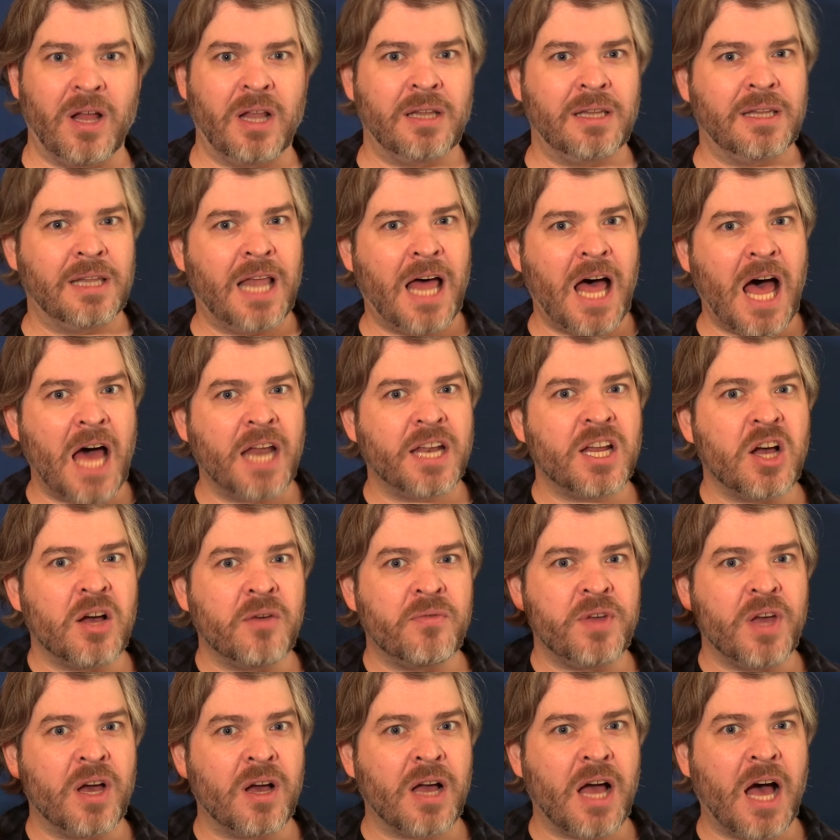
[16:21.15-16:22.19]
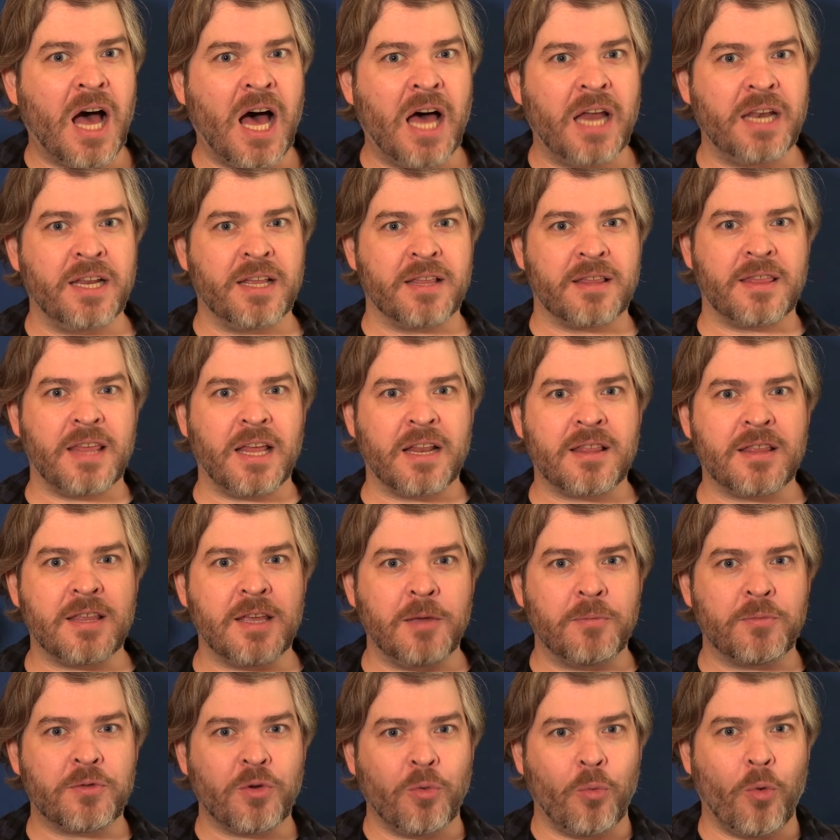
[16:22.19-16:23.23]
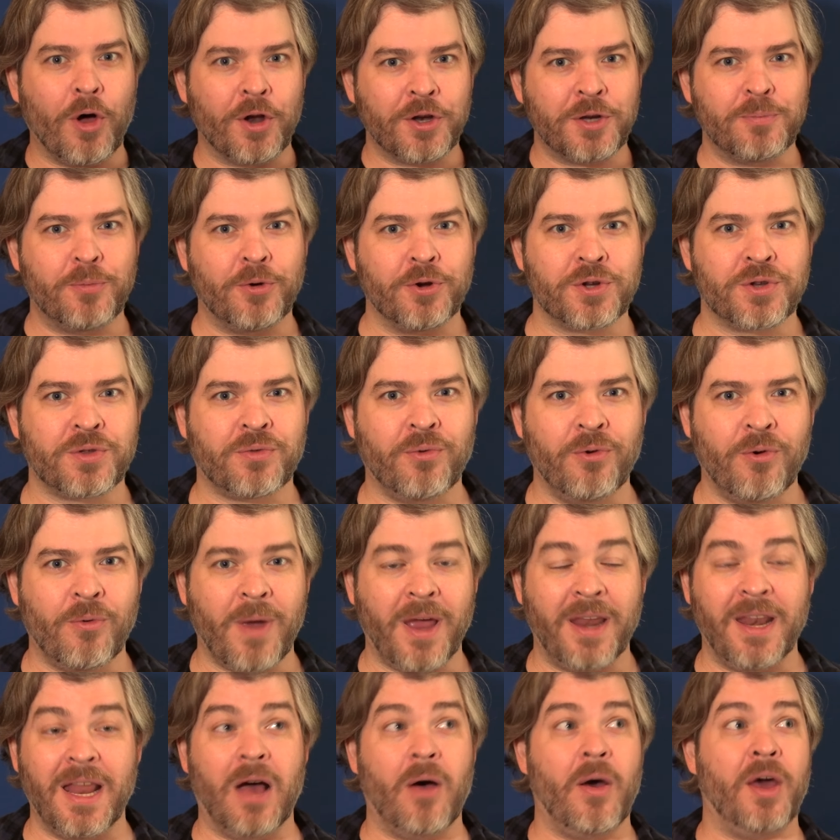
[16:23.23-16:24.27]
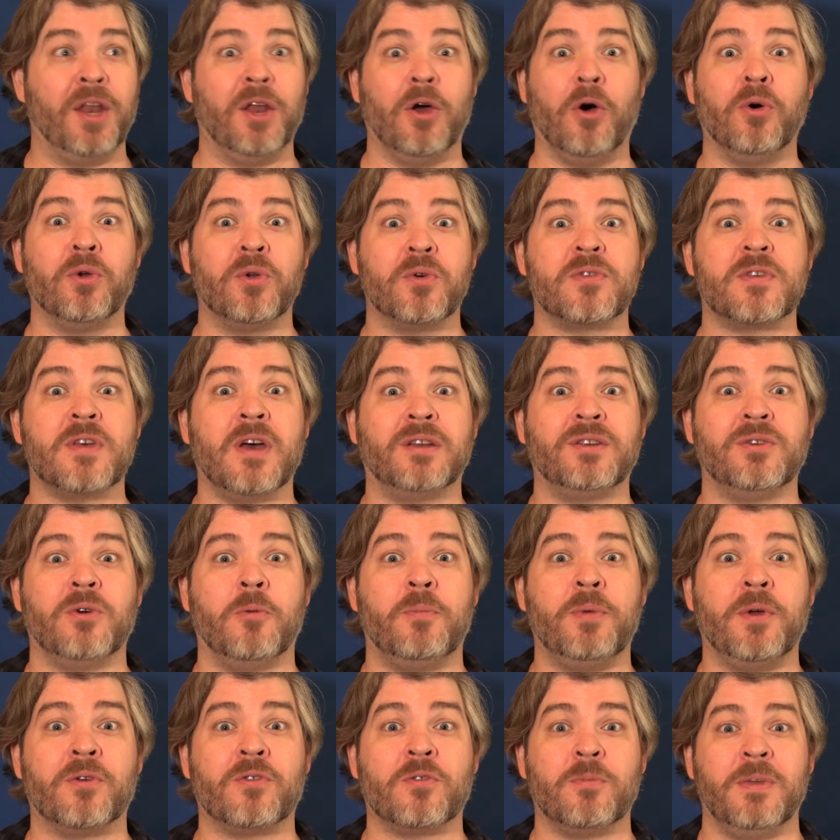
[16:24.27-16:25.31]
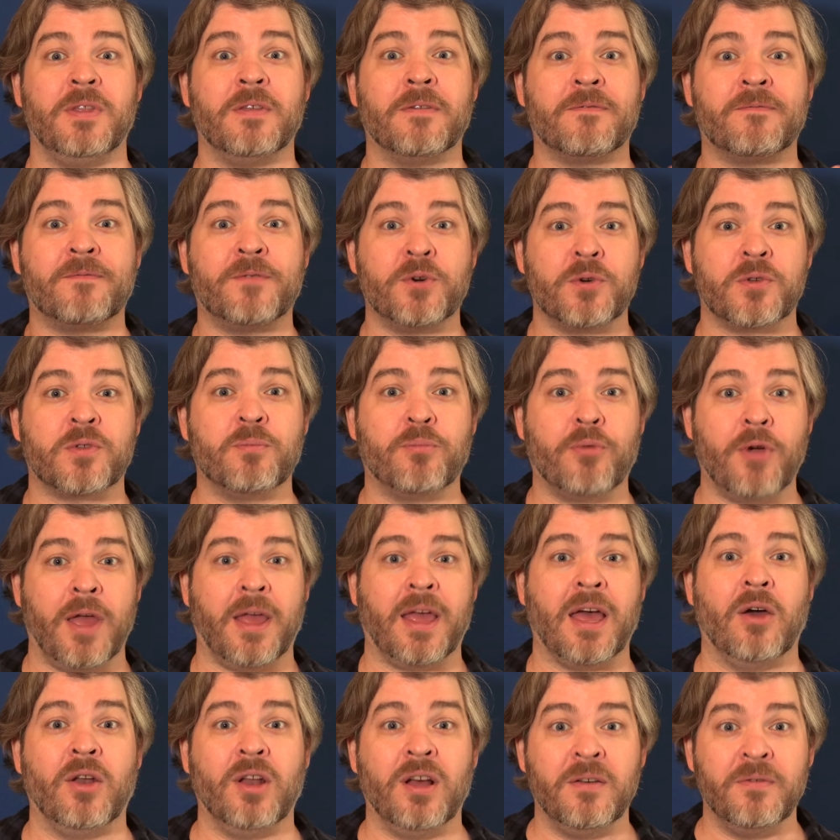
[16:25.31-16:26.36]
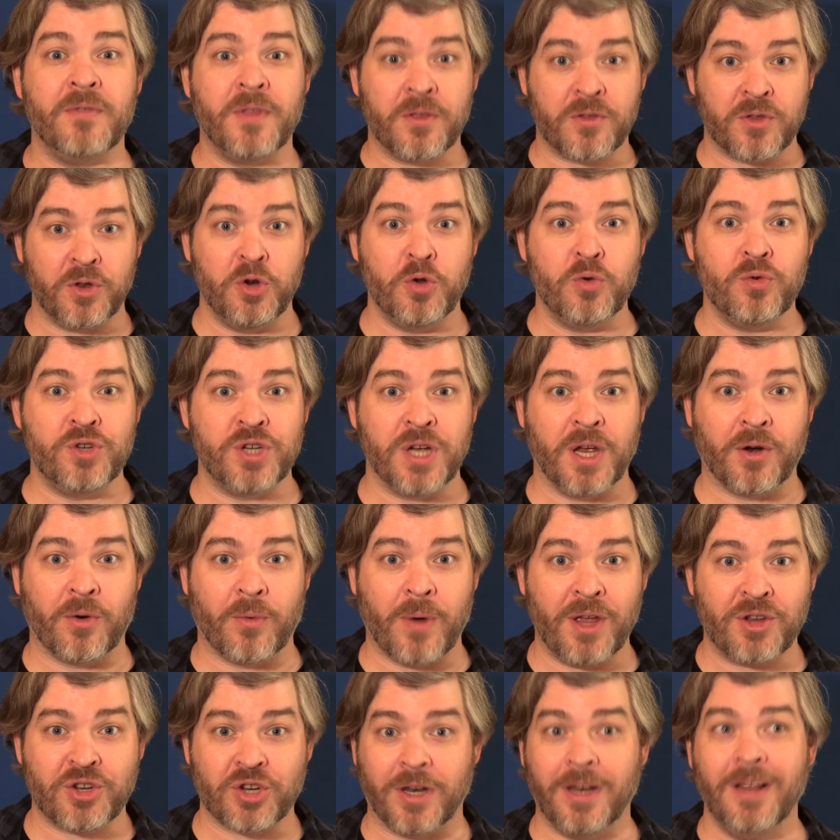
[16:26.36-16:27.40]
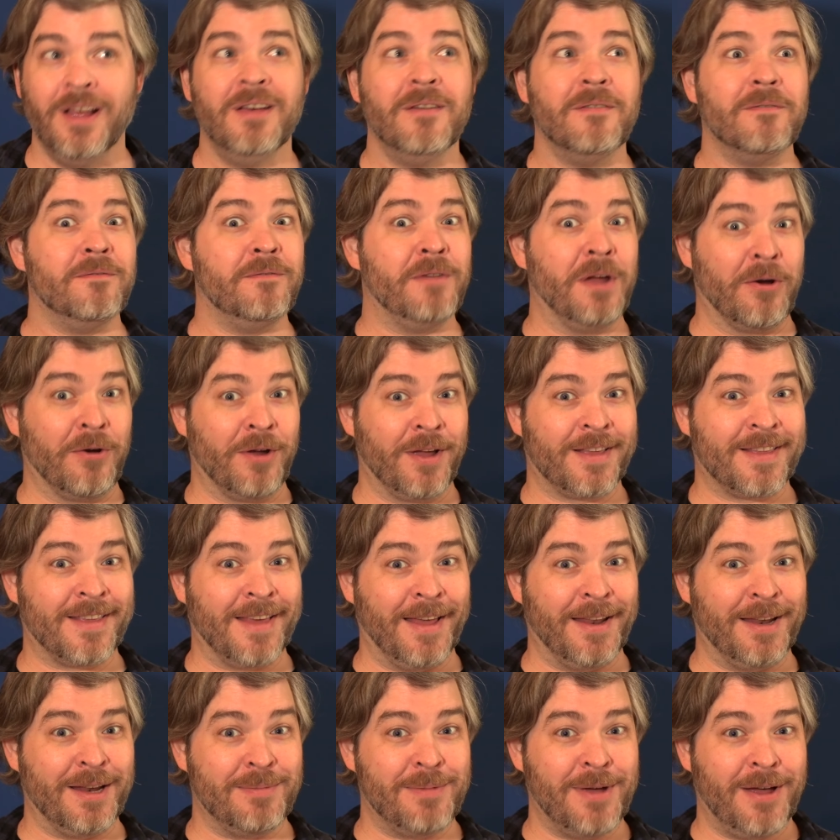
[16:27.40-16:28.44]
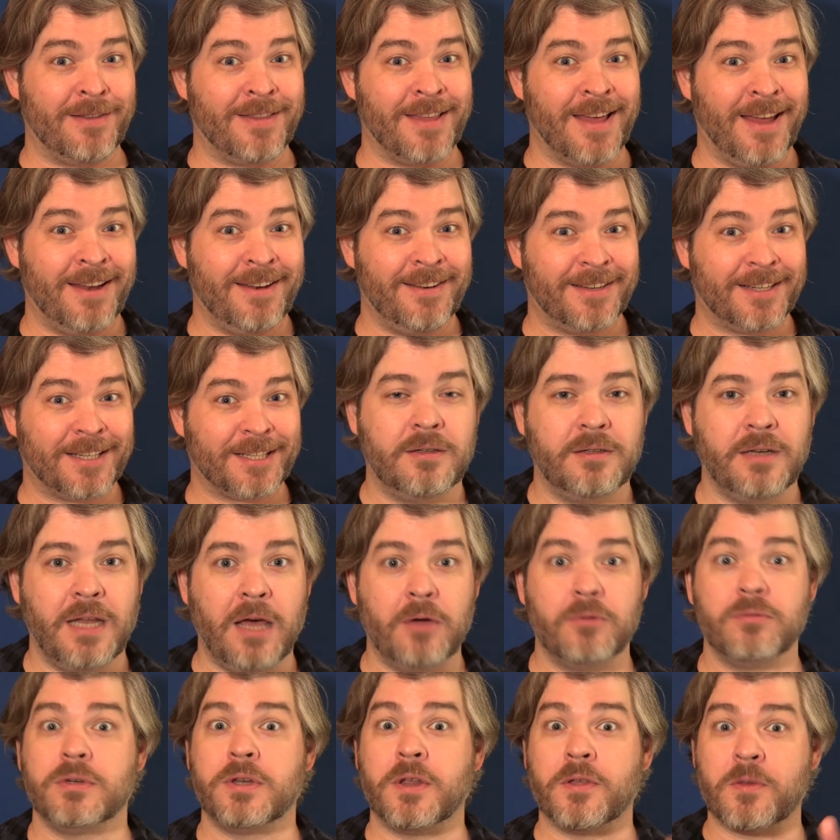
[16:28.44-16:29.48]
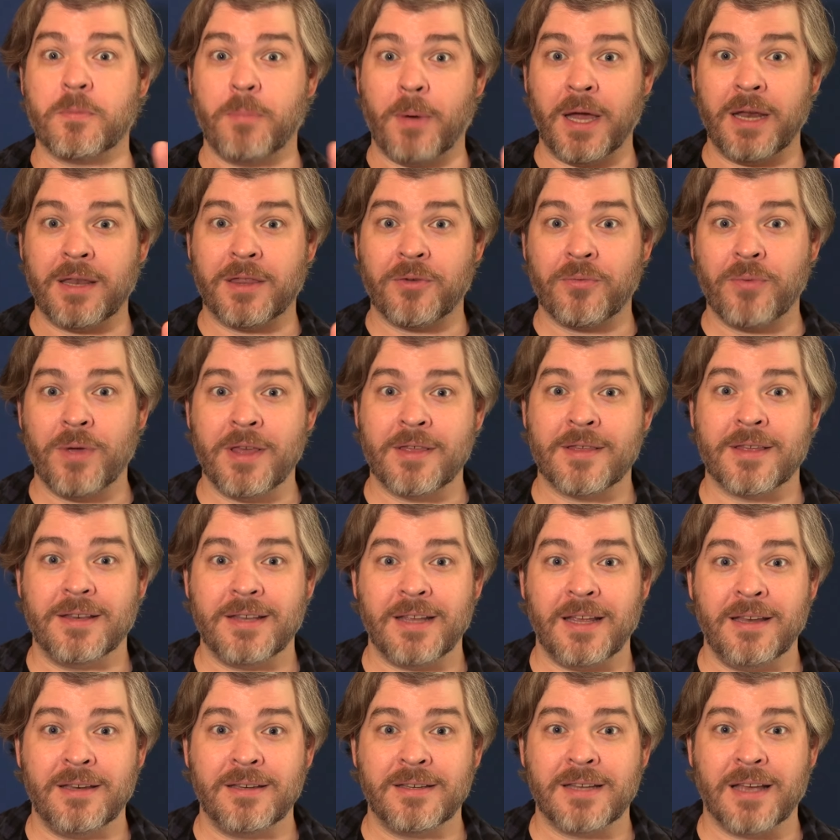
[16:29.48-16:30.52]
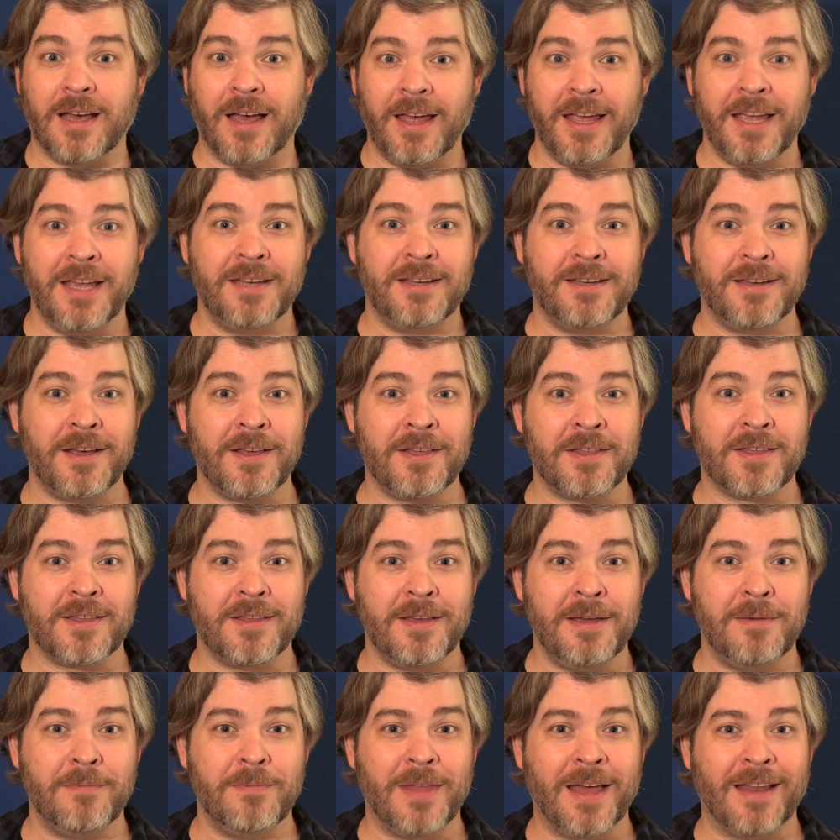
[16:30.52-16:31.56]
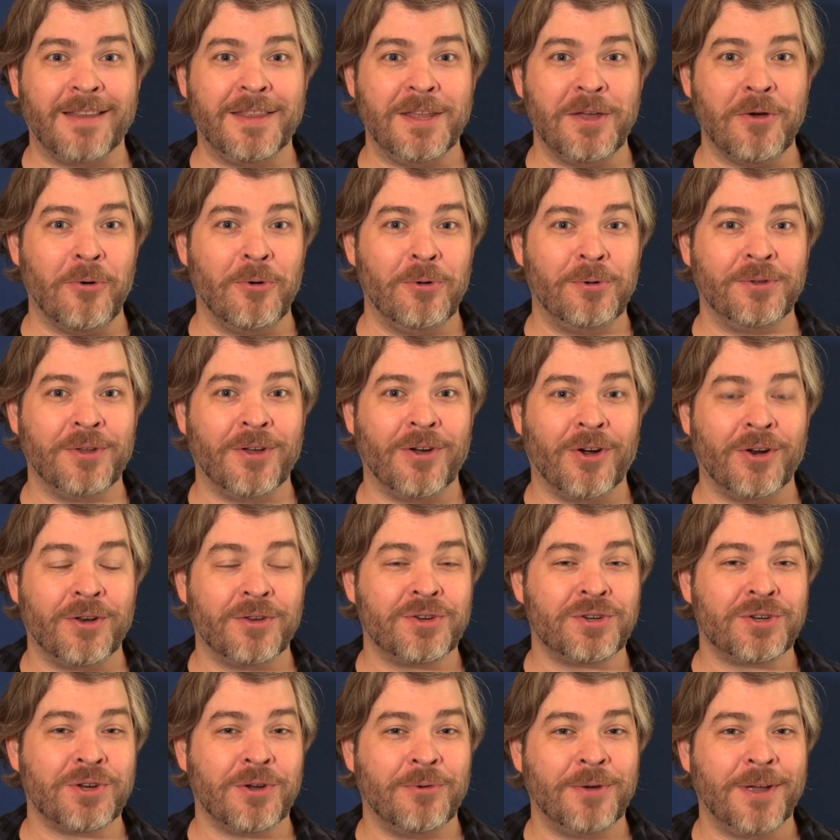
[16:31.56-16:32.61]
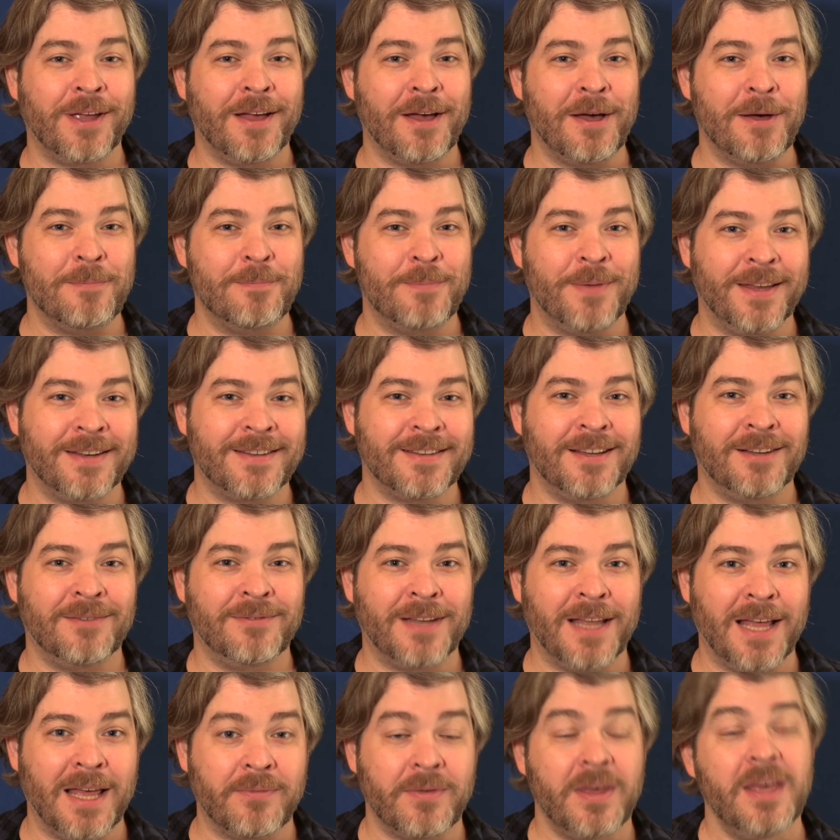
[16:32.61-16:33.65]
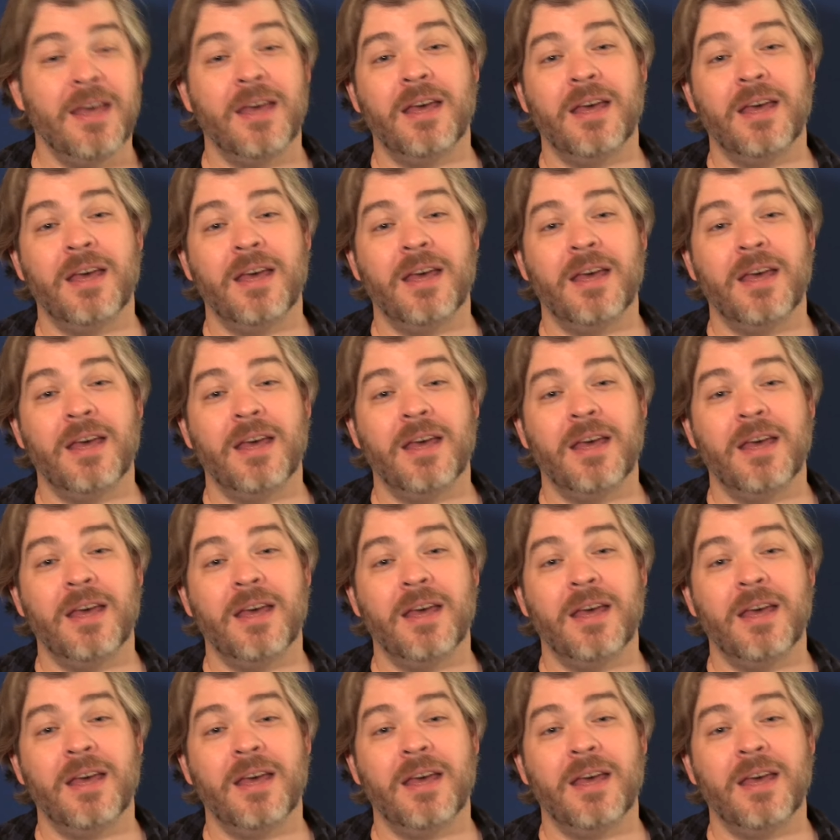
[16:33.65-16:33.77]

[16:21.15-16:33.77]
a lot of young hotness that seems to want to push through right now, and Onosato appears to be the first breakout of this new generation. Very excited about that. Now, despite the recent Intai, it does seem that the old guard is showing a bit of life,